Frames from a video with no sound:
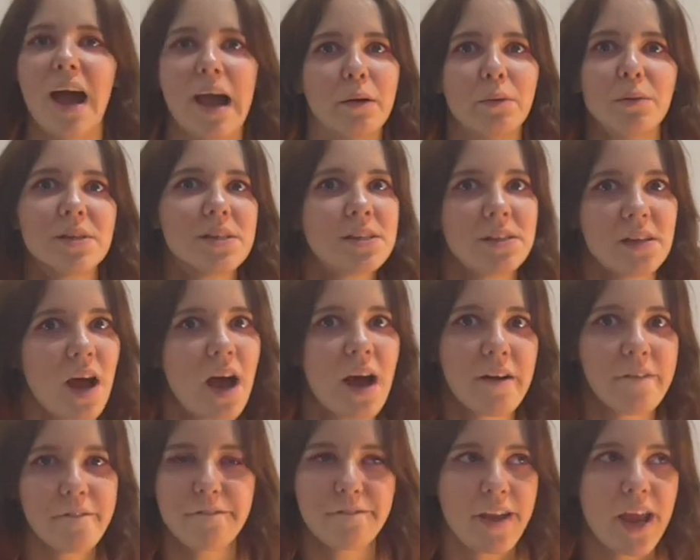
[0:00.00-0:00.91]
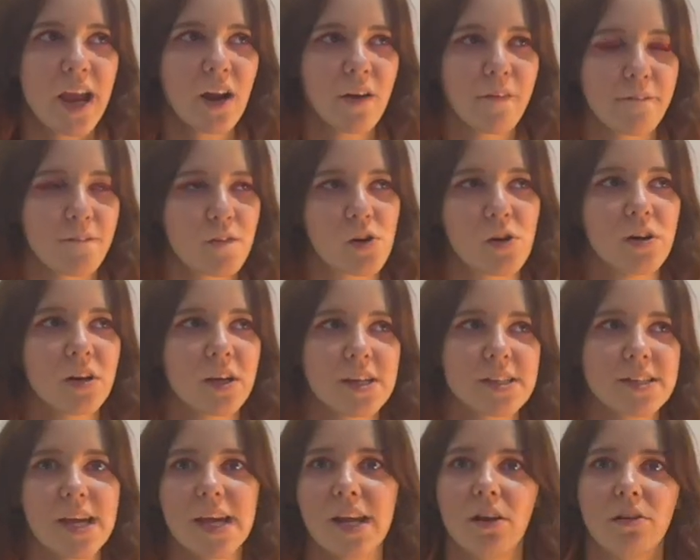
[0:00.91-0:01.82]
I was not a fan of her
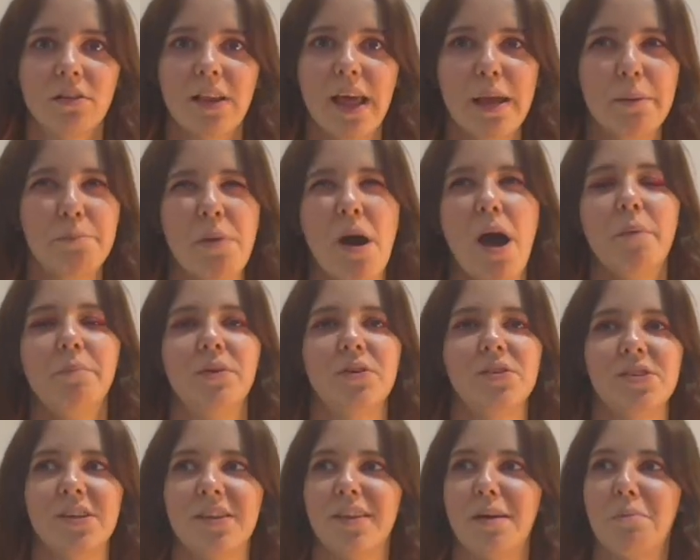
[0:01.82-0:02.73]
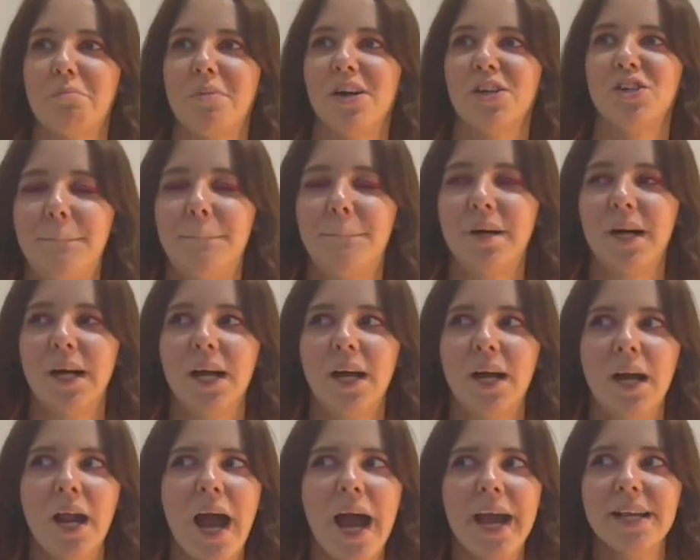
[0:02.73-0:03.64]
because I don't like pop music that much,
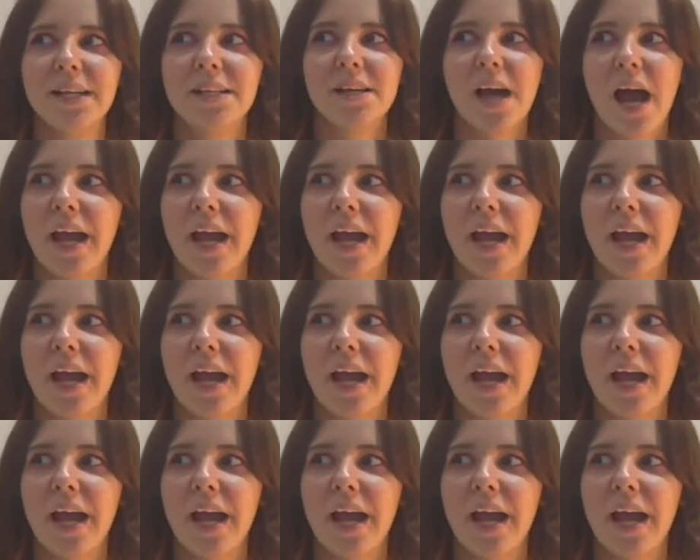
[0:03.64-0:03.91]
but I,